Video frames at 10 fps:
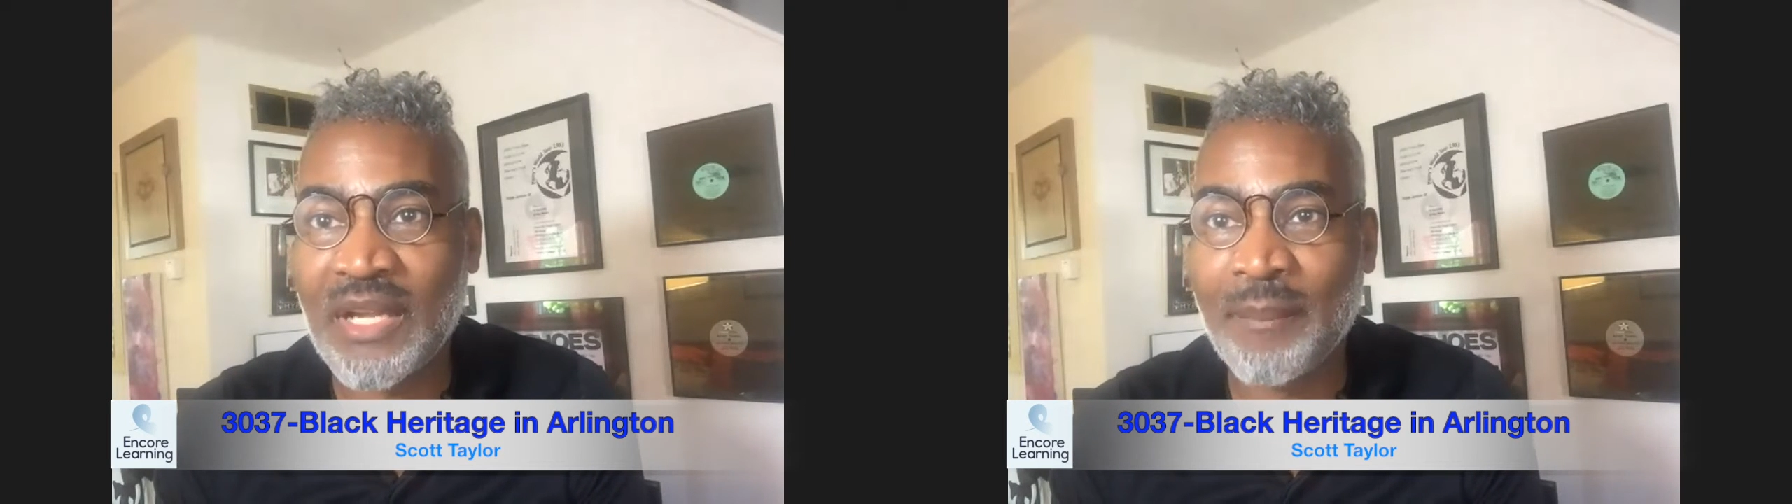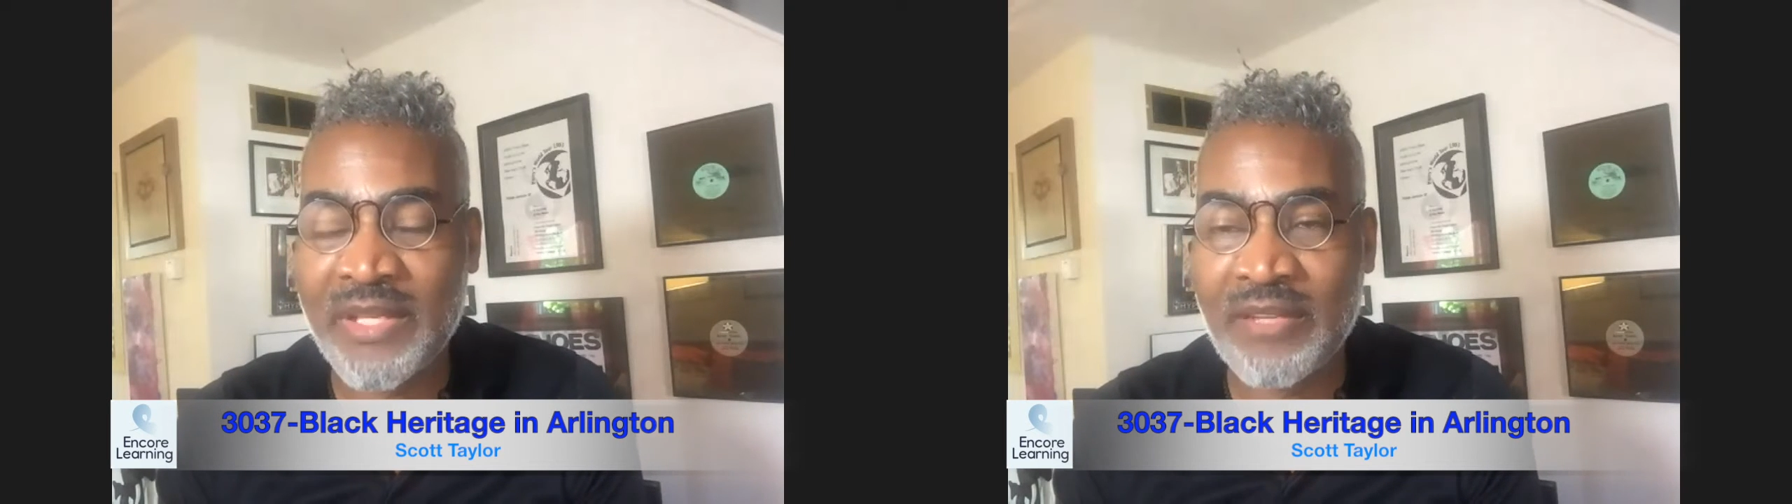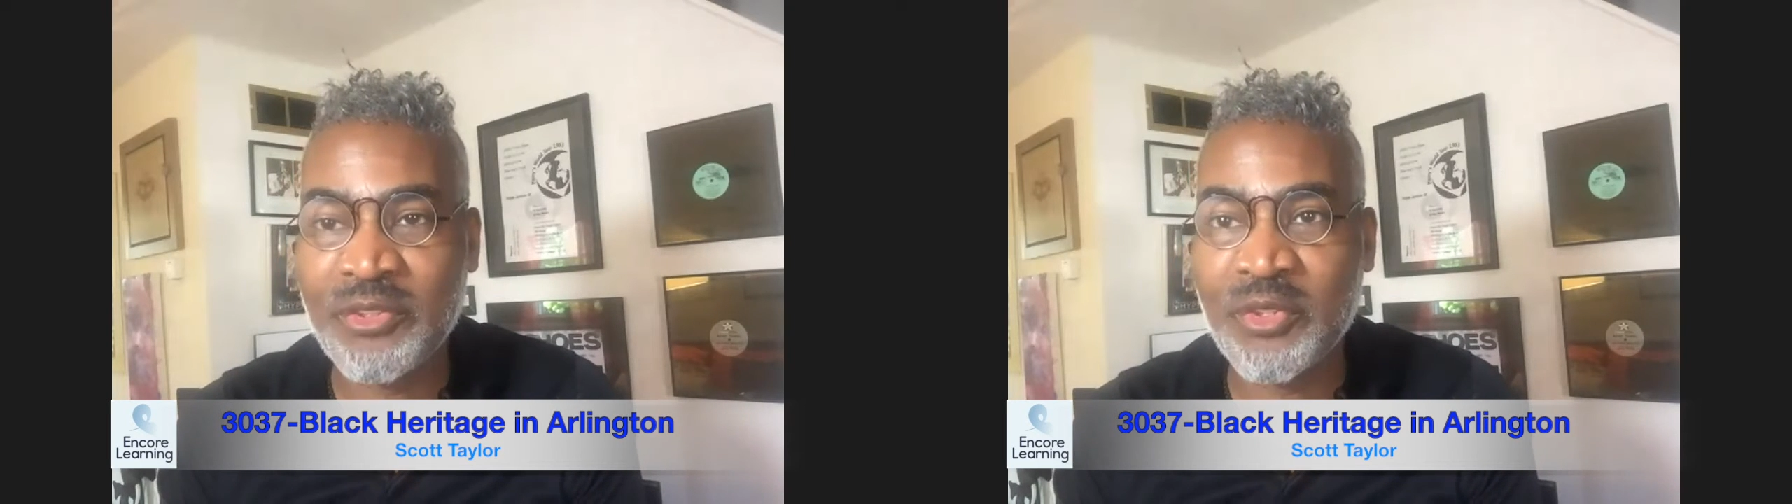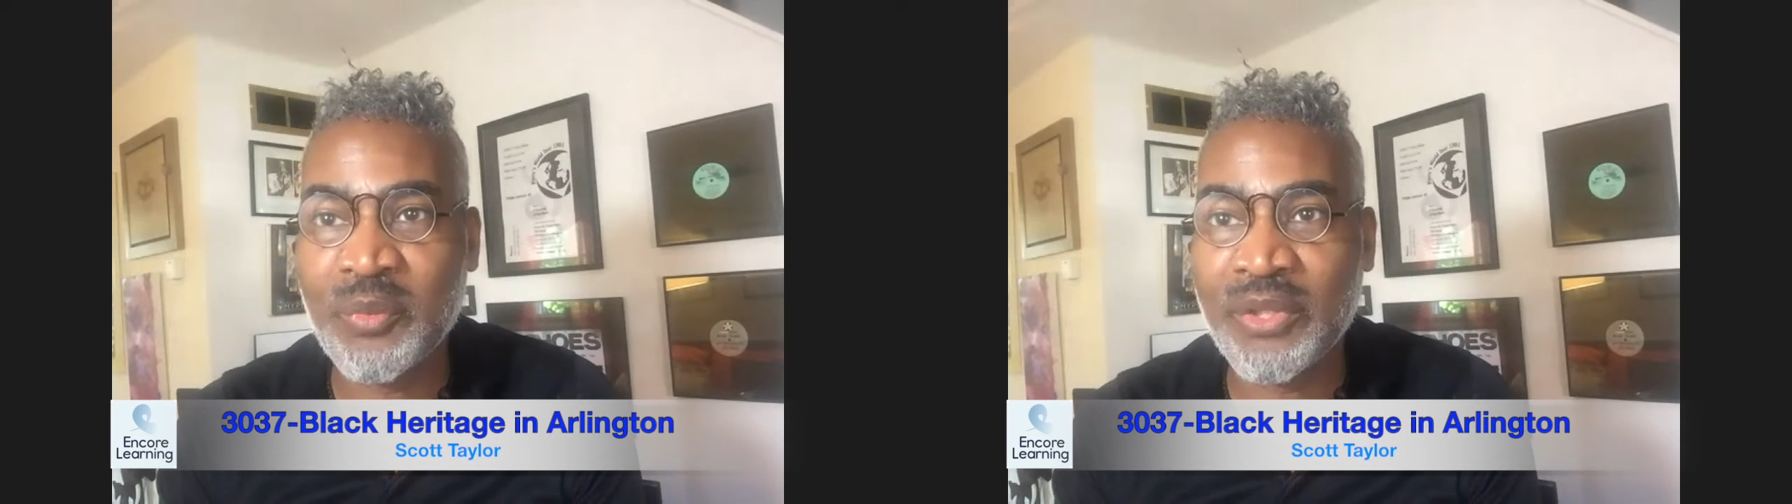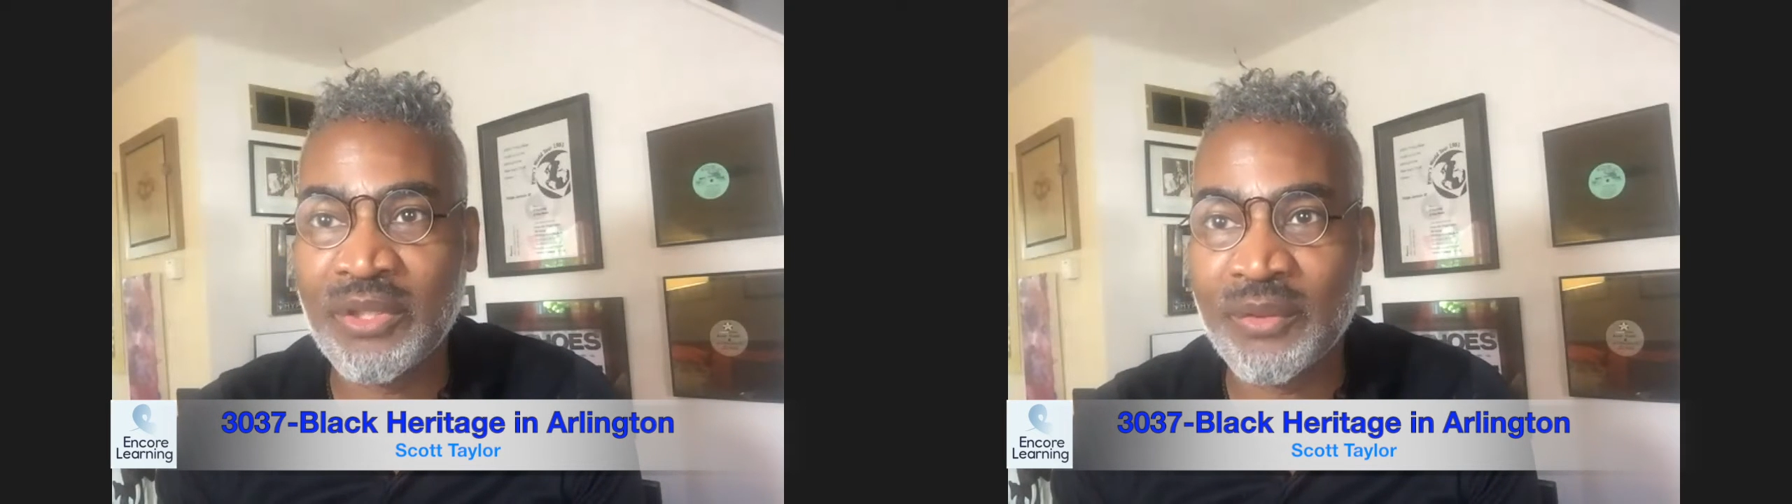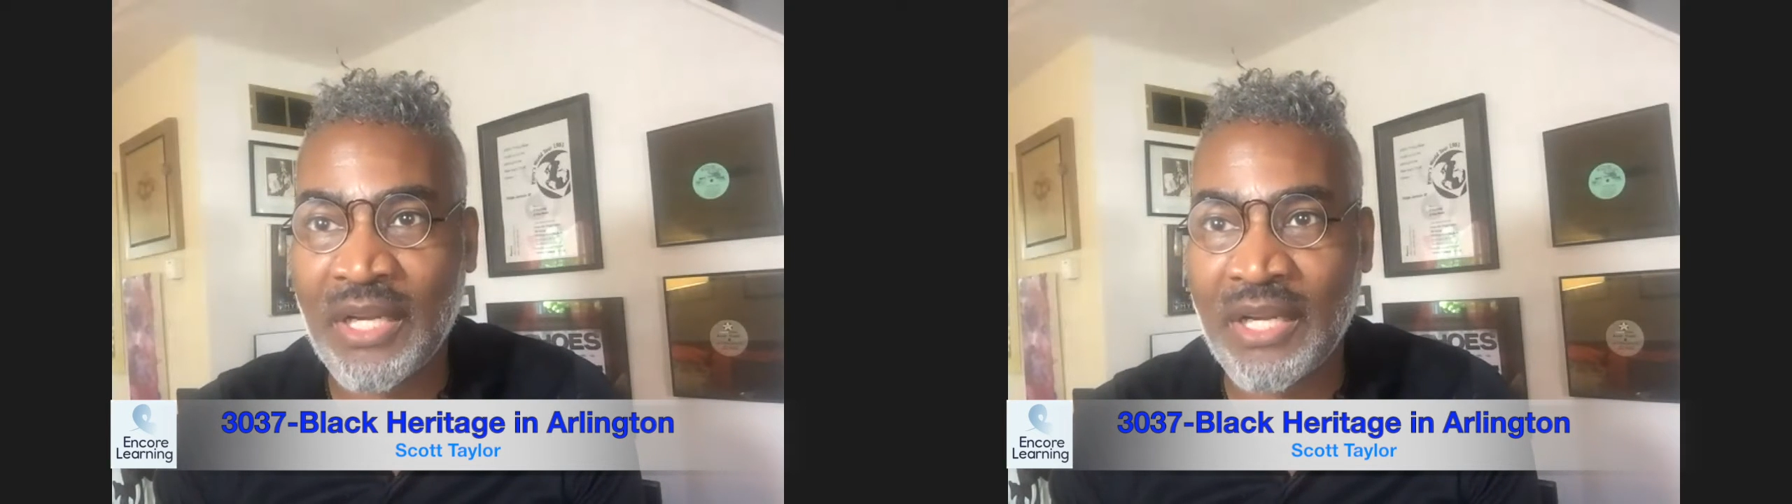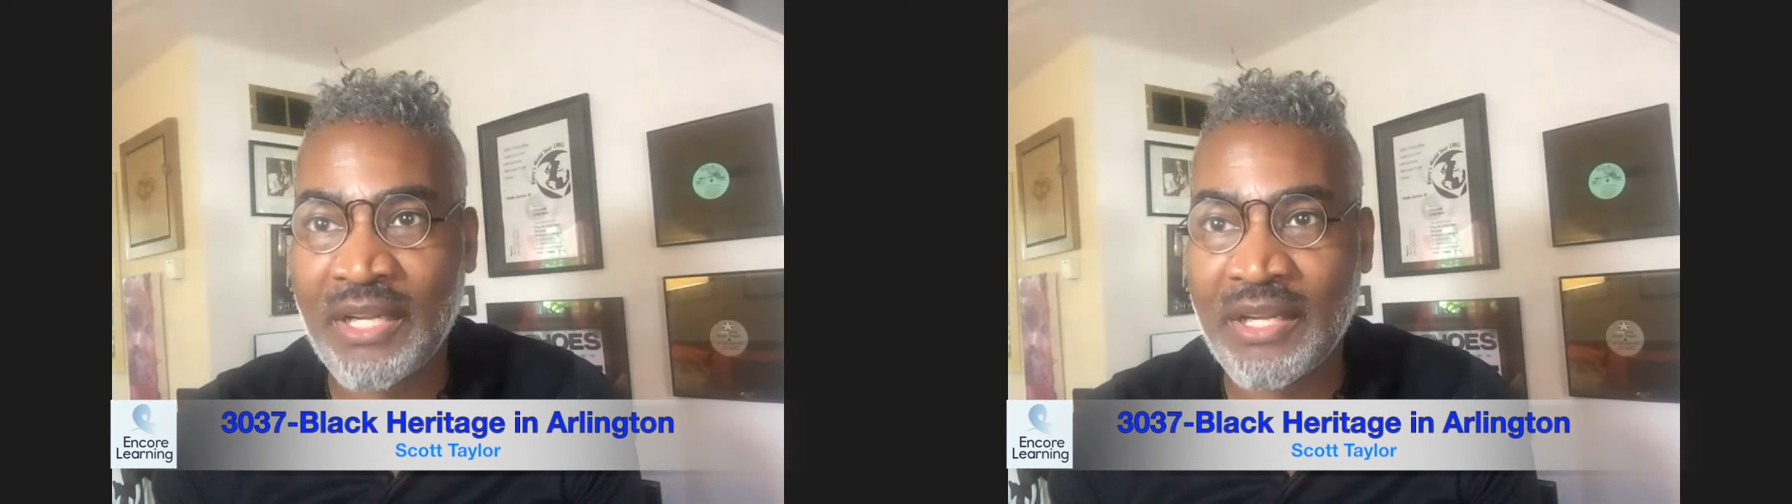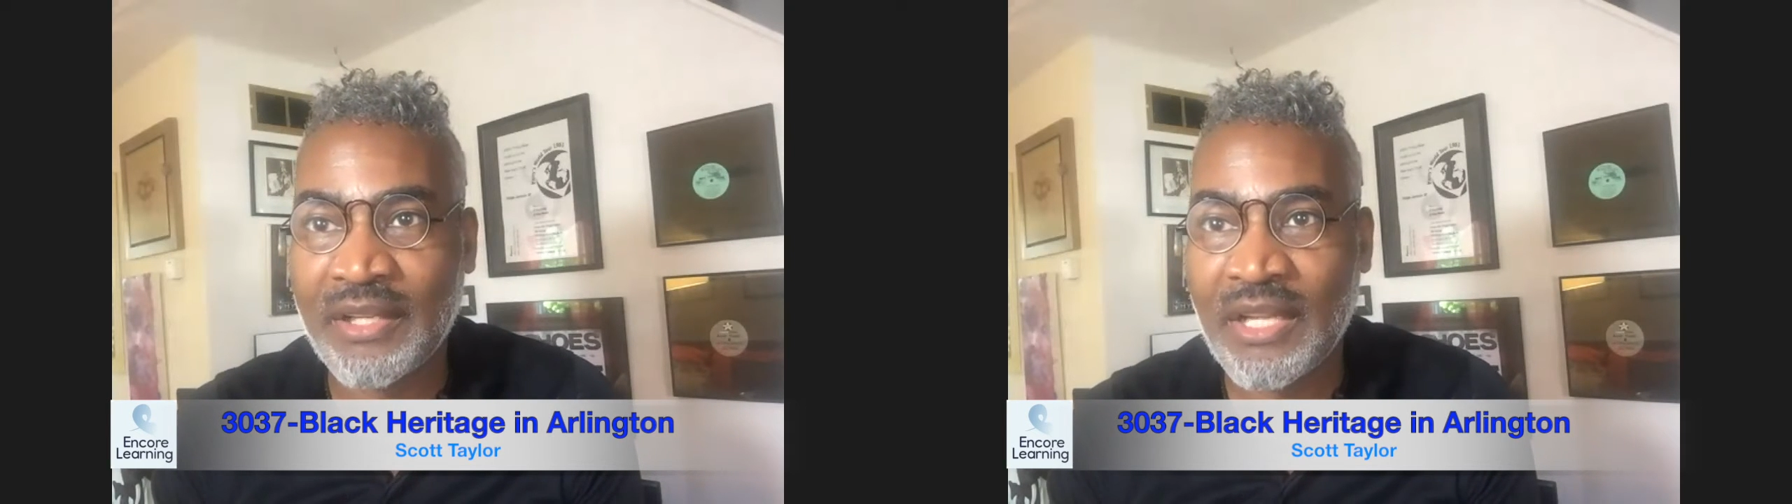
many of you will uh,